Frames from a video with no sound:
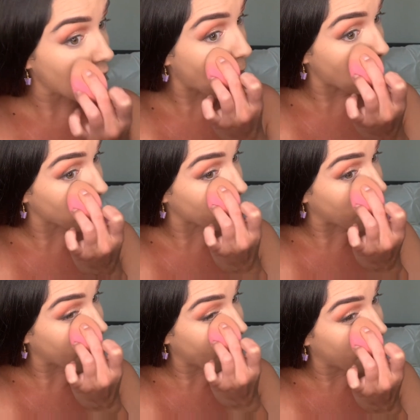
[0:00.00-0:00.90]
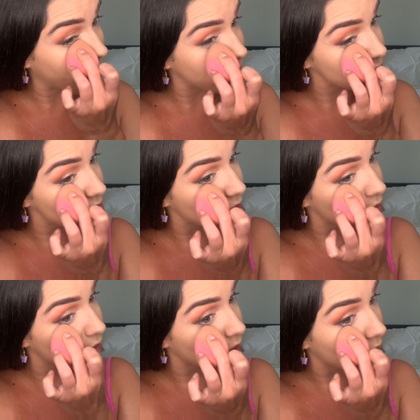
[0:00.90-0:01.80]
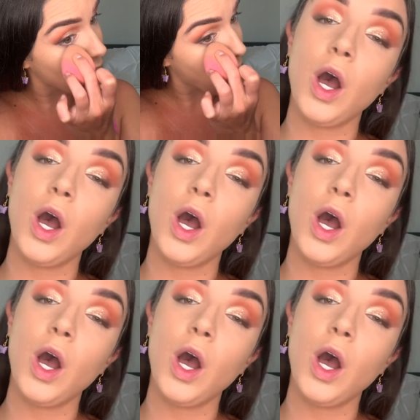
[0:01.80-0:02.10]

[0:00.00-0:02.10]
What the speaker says: under my eyes here.